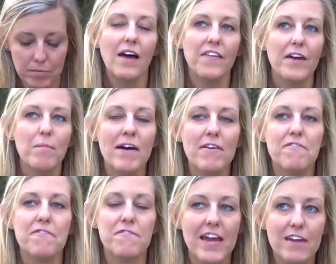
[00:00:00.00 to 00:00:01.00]
I think my
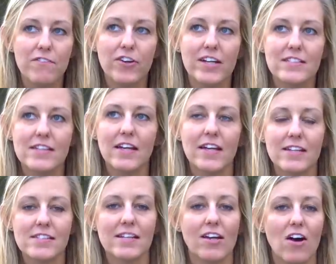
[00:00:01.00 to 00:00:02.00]
favorite
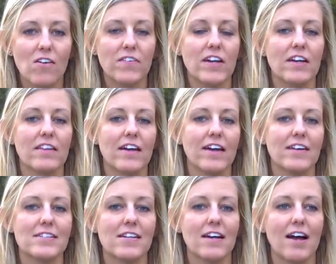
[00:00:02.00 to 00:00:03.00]
instant coffee
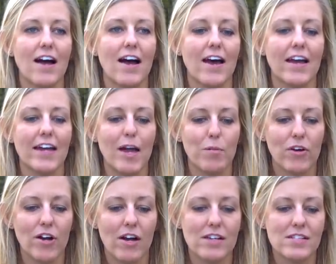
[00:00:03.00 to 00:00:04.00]
that I came
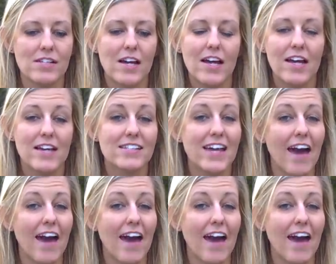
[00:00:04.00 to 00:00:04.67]
across is